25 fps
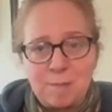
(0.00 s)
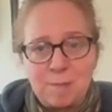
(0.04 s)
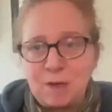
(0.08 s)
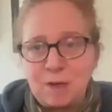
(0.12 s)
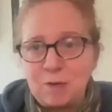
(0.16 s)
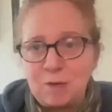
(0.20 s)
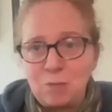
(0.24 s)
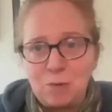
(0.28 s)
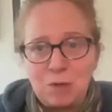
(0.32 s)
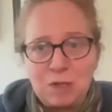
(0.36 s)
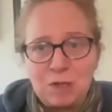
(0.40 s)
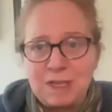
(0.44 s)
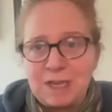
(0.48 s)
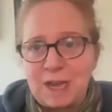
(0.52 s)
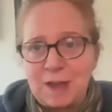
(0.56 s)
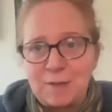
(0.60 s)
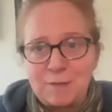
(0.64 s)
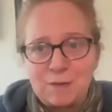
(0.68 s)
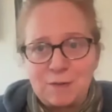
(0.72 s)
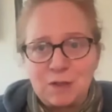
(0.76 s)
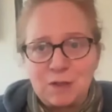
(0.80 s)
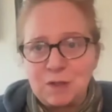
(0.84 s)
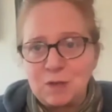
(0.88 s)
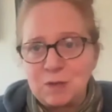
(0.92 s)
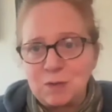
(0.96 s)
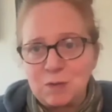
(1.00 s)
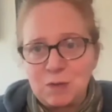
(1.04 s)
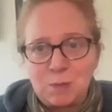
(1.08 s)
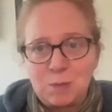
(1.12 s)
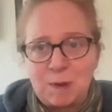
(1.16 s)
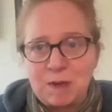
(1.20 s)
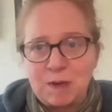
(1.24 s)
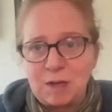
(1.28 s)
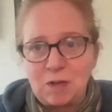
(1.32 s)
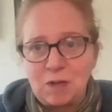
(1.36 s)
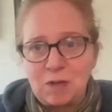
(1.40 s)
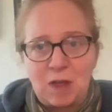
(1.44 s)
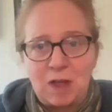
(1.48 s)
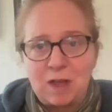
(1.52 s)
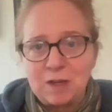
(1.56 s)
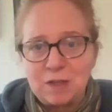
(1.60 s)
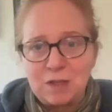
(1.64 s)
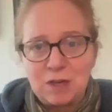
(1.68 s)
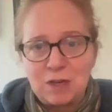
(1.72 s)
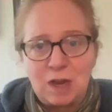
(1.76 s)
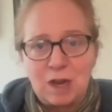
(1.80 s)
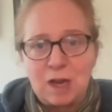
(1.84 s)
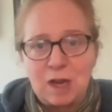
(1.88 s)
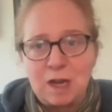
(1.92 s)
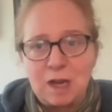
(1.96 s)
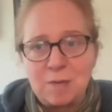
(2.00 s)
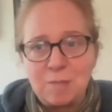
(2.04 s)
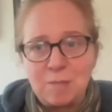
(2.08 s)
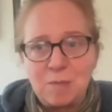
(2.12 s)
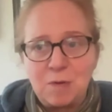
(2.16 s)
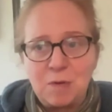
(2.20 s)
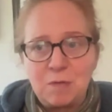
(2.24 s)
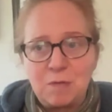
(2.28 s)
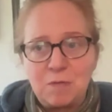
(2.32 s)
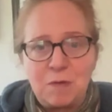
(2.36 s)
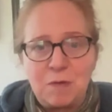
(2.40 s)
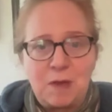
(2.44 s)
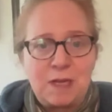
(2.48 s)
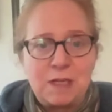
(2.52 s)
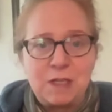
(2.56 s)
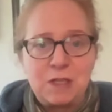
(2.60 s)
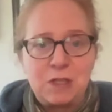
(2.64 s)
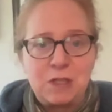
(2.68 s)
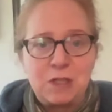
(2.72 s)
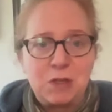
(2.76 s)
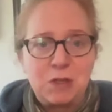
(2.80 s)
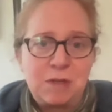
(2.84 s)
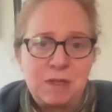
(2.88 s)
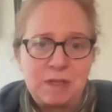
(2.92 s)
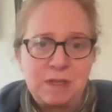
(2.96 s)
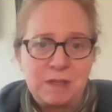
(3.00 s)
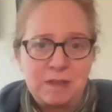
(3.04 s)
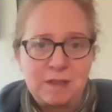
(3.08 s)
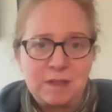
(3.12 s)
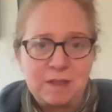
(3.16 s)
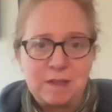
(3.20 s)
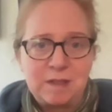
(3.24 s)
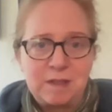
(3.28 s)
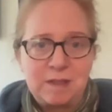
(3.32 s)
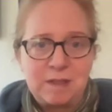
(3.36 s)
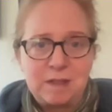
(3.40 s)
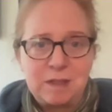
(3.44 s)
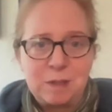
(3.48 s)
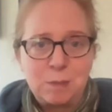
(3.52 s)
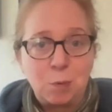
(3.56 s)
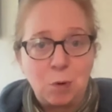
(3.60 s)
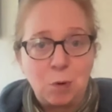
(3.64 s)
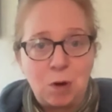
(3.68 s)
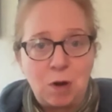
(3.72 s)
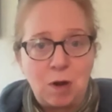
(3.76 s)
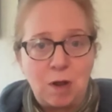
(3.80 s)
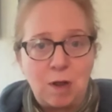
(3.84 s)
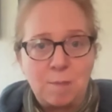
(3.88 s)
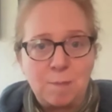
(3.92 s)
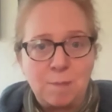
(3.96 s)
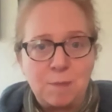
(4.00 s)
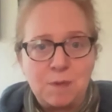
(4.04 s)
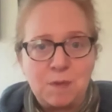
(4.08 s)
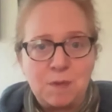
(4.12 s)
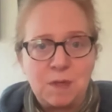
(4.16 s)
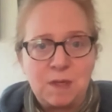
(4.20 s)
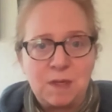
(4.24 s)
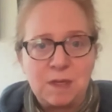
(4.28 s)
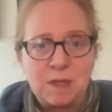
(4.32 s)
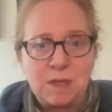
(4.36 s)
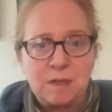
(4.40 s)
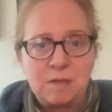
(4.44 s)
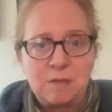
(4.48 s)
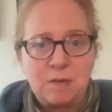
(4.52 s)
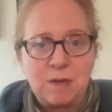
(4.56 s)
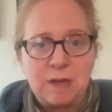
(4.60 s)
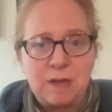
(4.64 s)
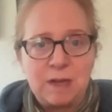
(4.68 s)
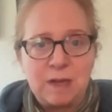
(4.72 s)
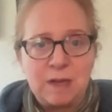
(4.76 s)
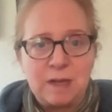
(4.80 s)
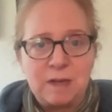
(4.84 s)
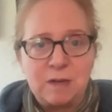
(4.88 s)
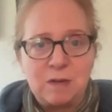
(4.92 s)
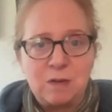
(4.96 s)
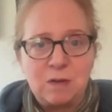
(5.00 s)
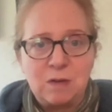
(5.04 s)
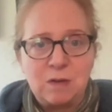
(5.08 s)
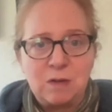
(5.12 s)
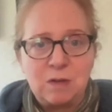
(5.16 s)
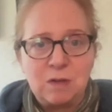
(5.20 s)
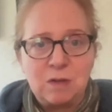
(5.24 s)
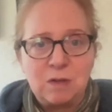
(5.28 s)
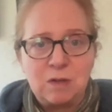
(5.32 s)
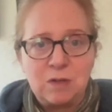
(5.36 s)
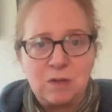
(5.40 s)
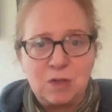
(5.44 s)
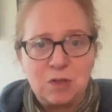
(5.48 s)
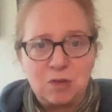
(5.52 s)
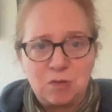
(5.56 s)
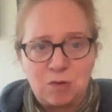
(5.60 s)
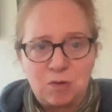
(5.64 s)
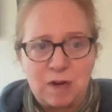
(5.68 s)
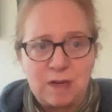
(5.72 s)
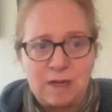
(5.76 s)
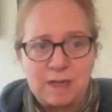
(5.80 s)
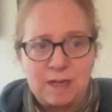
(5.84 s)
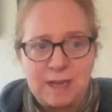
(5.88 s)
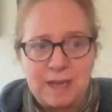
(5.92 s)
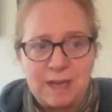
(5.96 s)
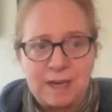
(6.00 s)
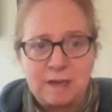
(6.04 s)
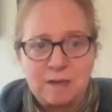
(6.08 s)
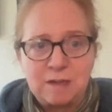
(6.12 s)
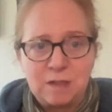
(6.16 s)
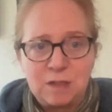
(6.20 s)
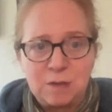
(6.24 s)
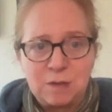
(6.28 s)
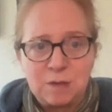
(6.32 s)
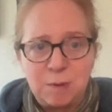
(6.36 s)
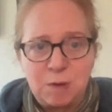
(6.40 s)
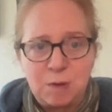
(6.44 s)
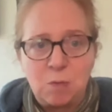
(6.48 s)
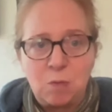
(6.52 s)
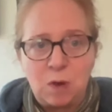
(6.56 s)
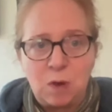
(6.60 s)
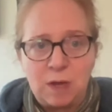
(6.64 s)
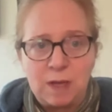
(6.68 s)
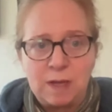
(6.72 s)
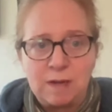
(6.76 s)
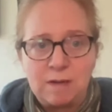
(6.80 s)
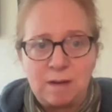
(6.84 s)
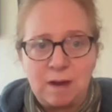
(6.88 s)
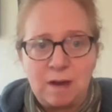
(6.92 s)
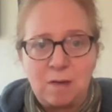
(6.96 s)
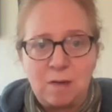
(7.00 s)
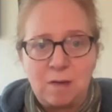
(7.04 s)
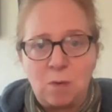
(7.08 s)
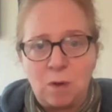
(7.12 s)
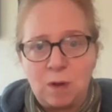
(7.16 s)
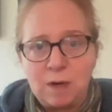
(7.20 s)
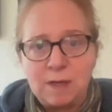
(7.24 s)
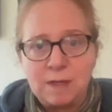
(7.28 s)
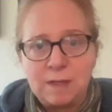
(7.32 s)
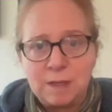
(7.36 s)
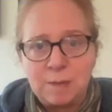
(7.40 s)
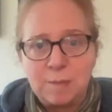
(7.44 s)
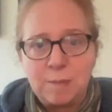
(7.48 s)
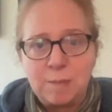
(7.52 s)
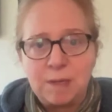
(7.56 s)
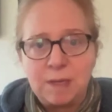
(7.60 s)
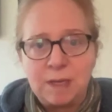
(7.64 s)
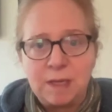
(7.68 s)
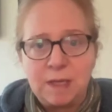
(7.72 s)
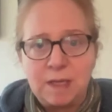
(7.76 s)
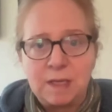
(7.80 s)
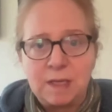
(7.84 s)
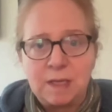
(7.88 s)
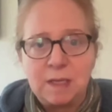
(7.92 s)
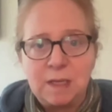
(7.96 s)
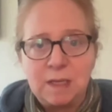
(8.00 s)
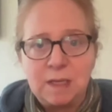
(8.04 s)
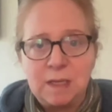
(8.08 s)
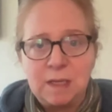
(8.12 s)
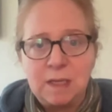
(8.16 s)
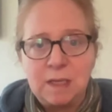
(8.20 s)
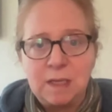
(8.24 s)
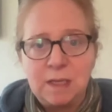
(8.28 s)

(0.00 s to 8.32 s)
I'm gonna really have to spend a lot of time fine tuning these prompts and trying to get it to be what I want it to be.